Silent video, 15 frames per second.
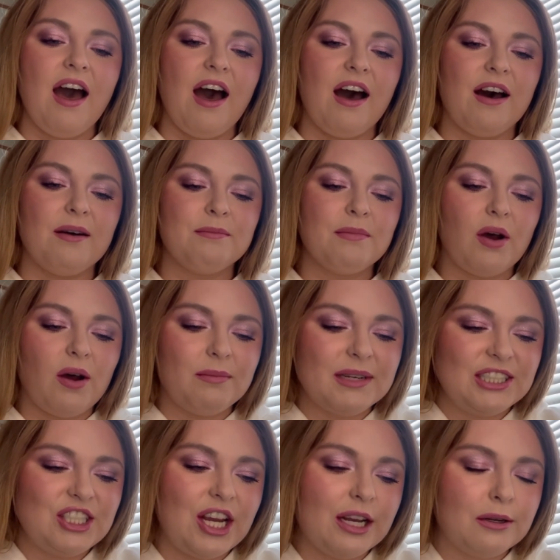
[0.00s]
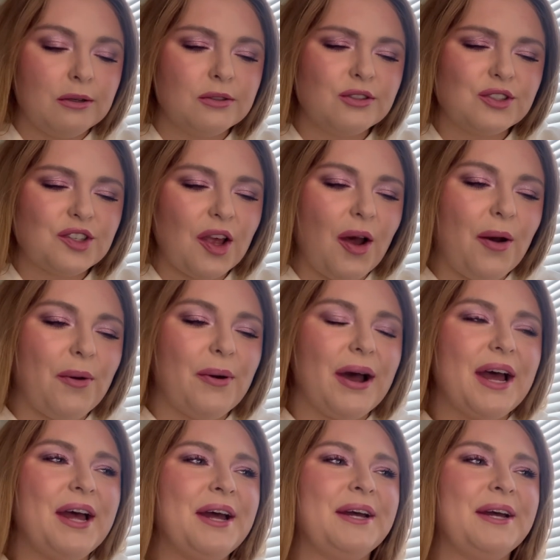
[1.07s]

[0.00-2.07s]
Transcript: on my channel, so